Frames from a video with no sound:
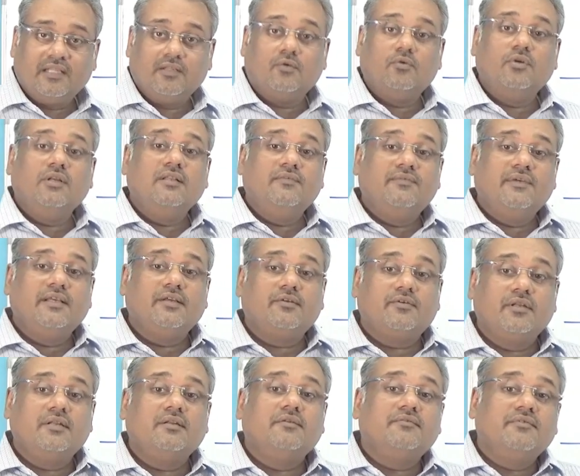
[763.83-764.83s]
And the only way you
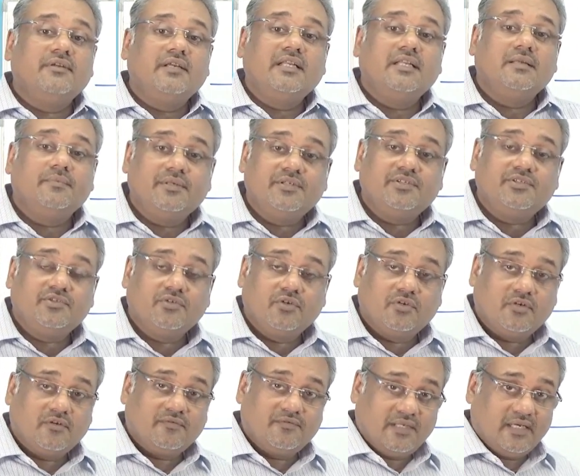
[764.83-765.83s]
can really be
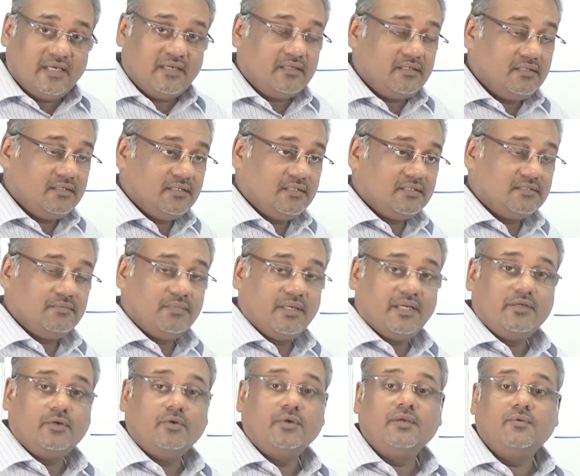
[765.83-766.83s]
sure of that is
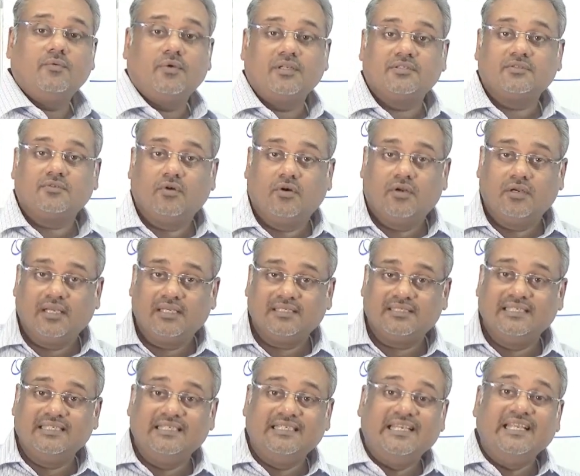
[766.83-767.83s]
by doing what is called
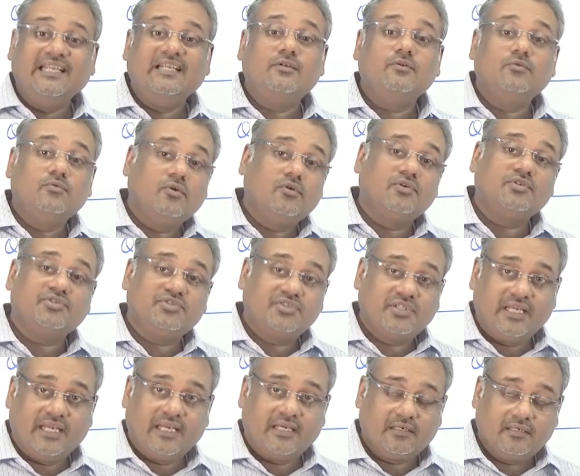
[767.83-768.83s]
as a D2O
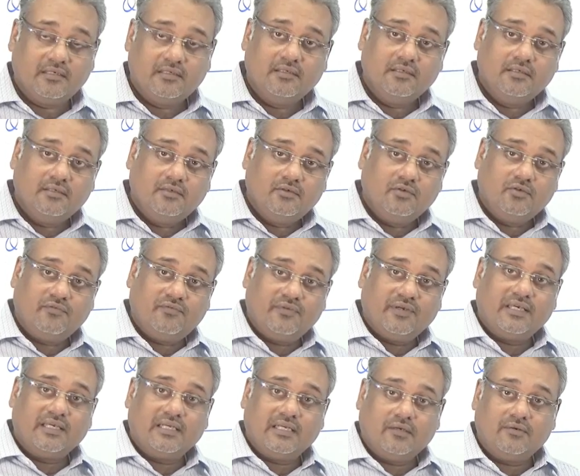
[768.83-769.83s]
shake to
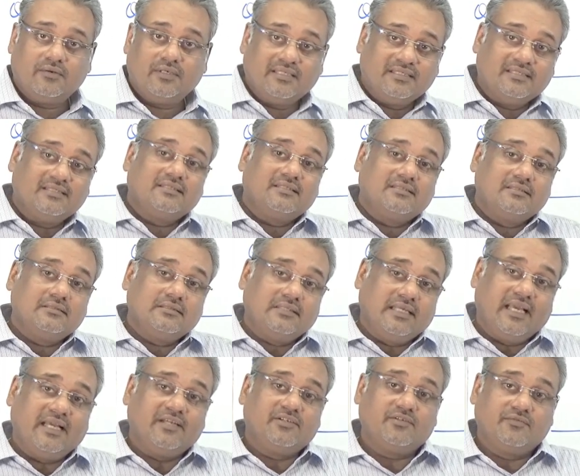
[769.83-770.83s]
figure out is it
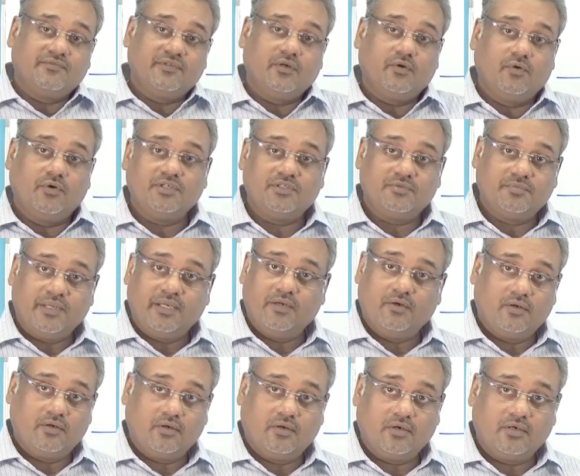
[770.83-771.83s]
the H of the OH
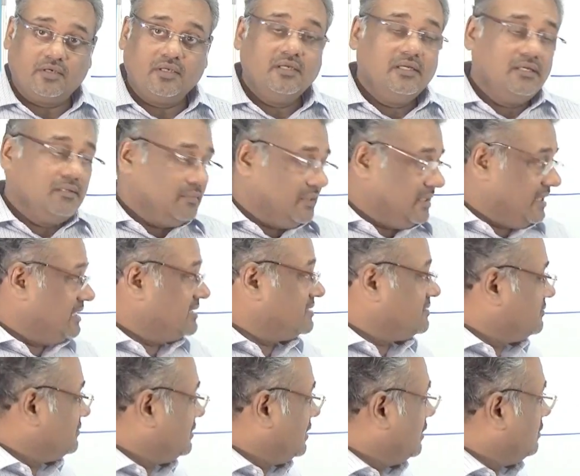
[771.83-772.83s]
peak or not. But
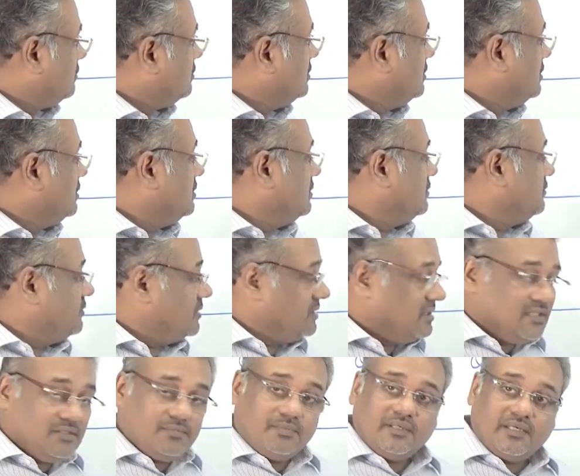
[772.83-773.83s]
as of now, for
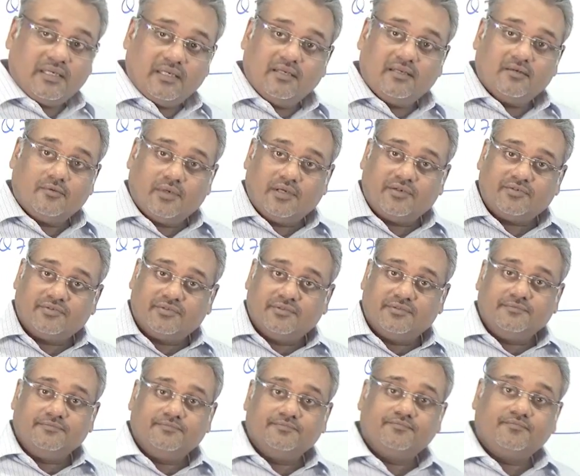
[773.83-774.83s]
this particular
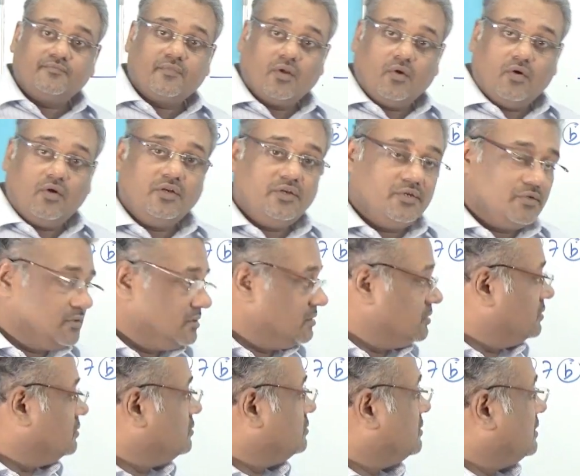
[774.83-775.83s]
question, all you
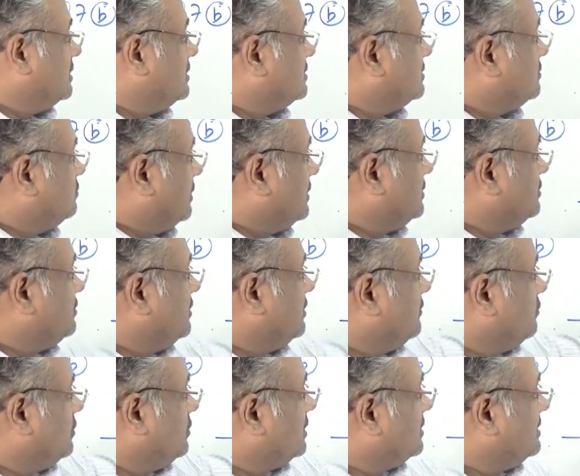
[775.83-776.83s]
could do is, once you
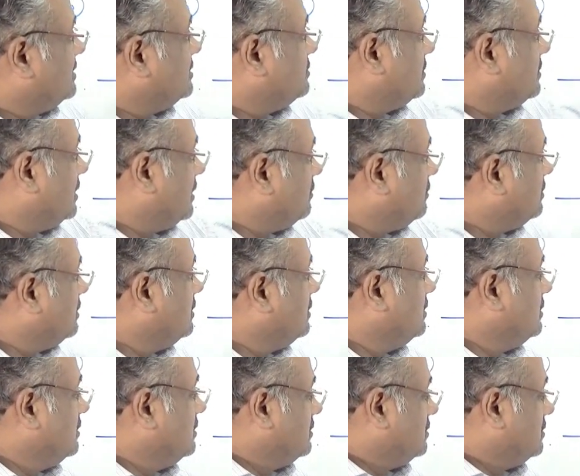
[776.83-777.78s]
have worked this one out,